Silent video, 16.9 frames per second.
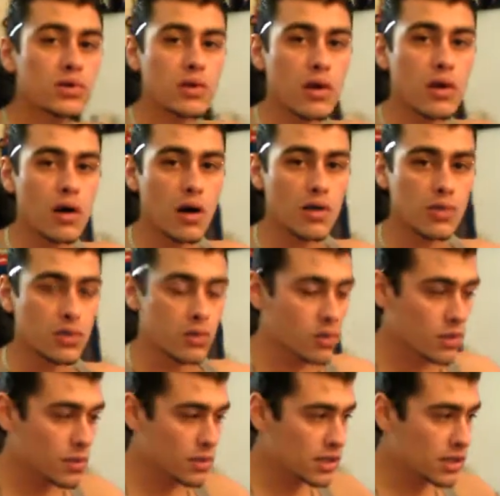Also,
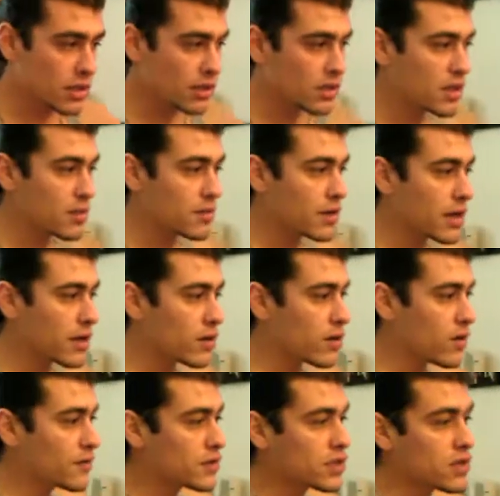let me tell you something, I don't
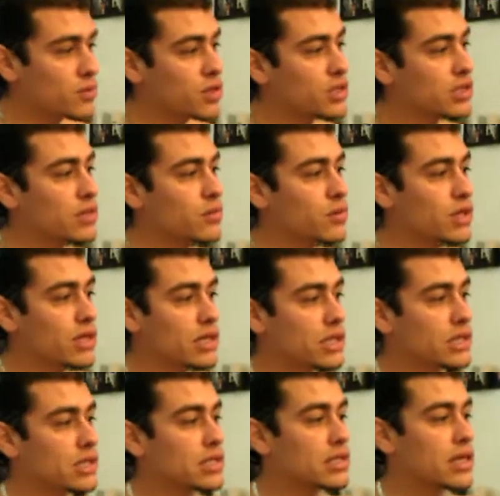know, for some reason with
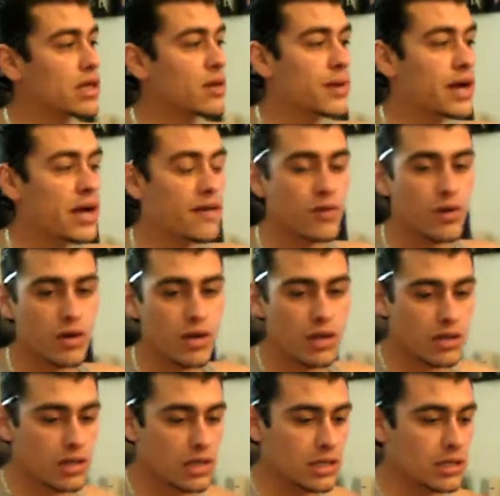this setup I have going on
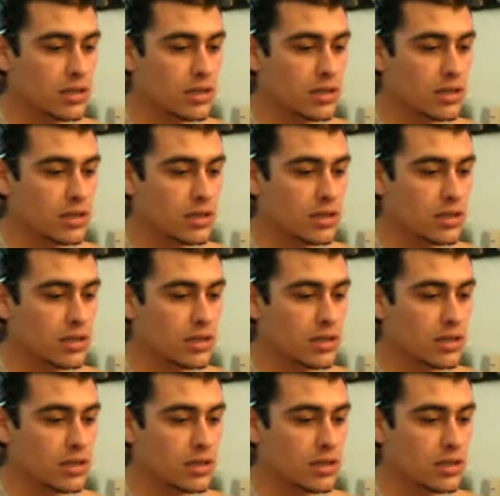this,